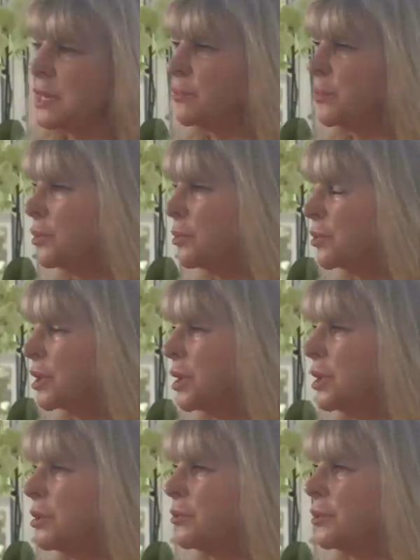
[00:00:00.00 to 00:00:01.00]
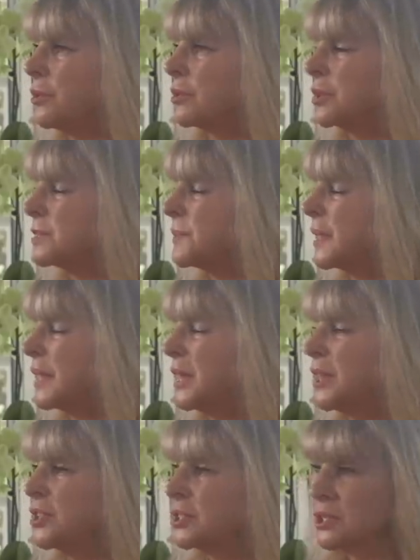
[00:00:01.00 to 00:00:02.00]
And we all know that you can spend
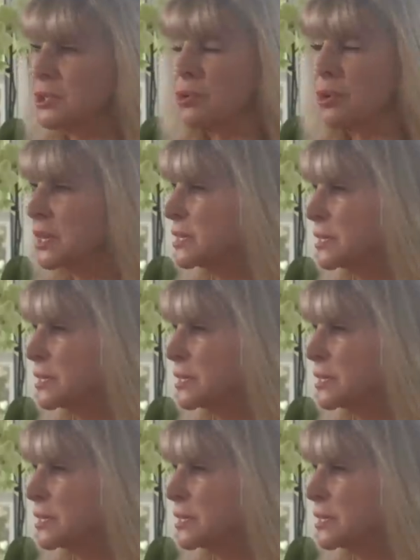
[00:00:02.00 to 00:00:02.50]
ages talking to